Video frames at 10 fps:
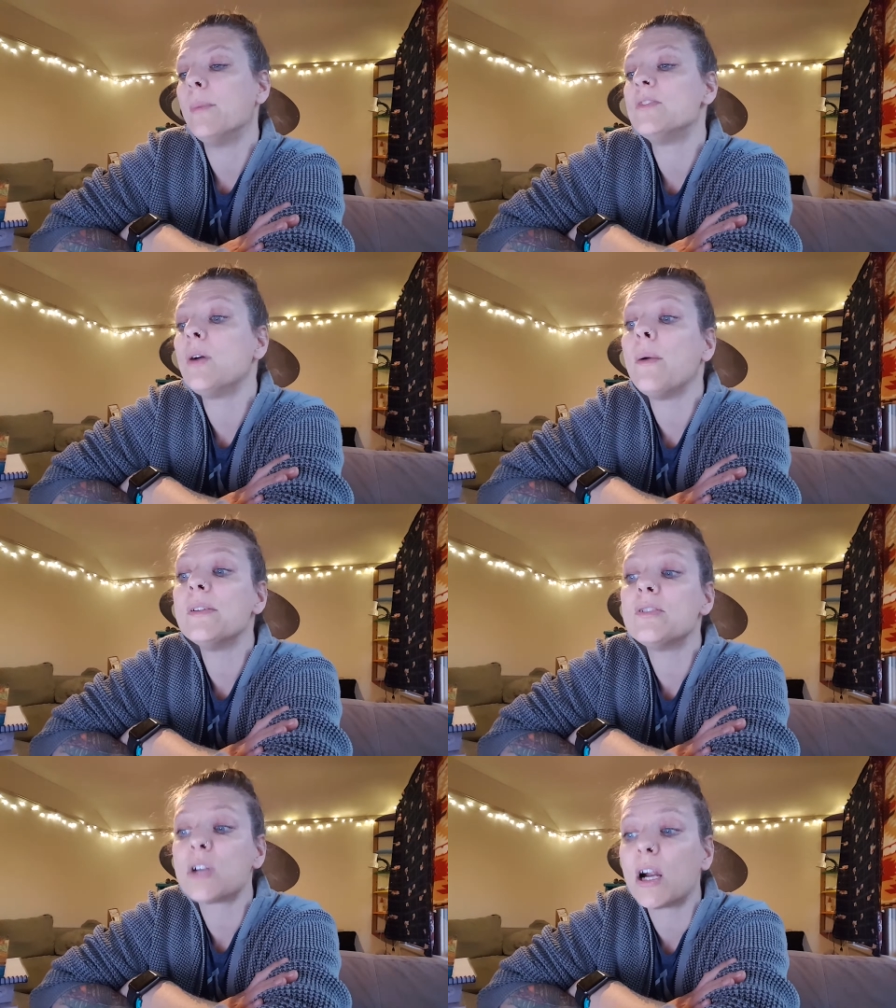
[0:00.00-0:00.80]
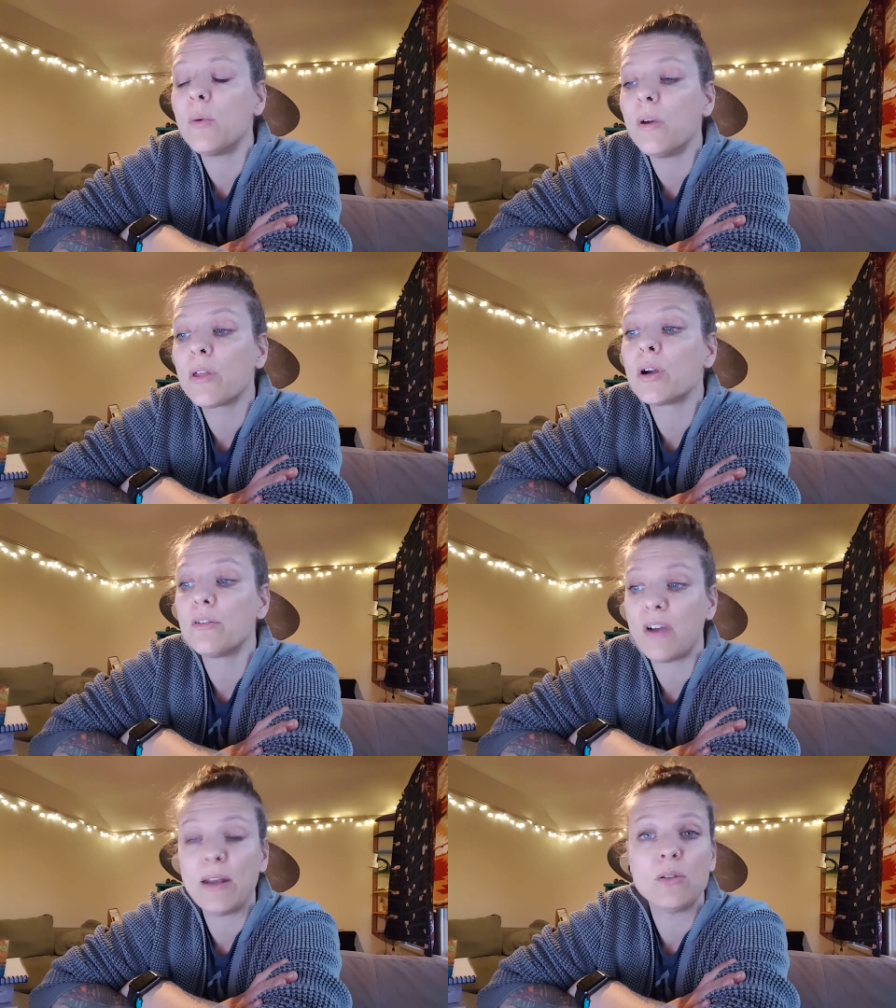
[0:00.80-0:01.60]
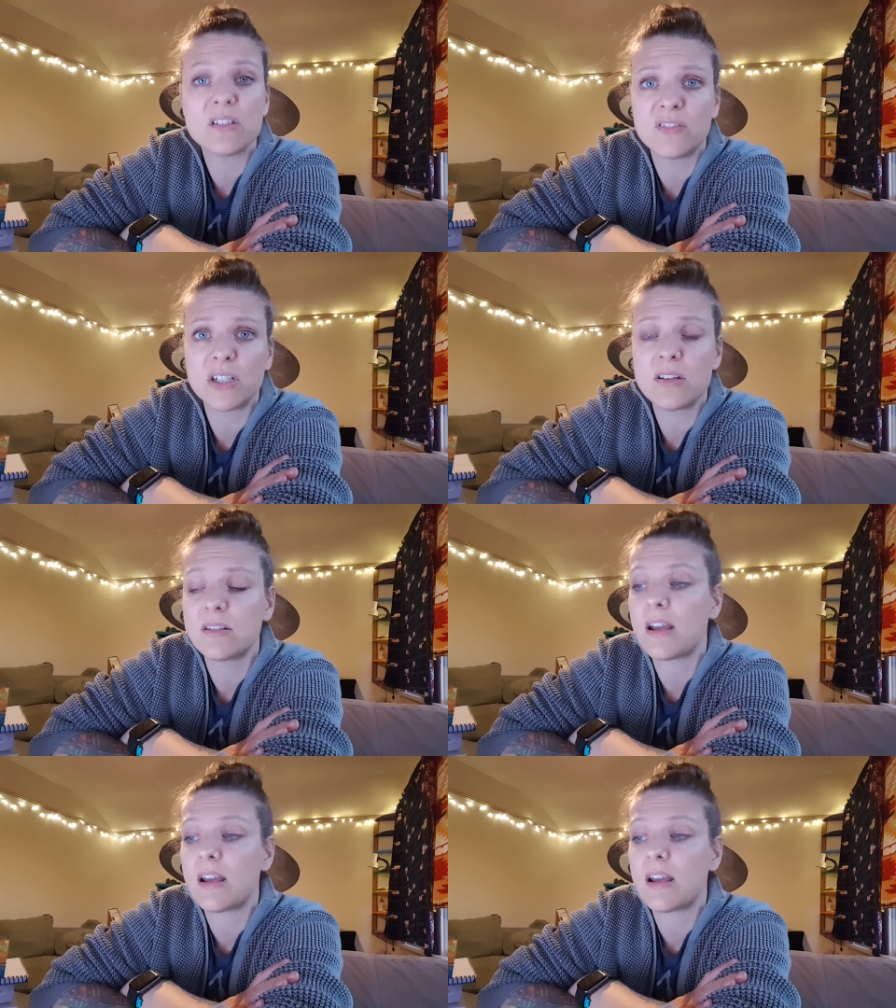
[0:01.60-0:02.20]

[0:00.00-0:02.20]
So I would start with her vitals first.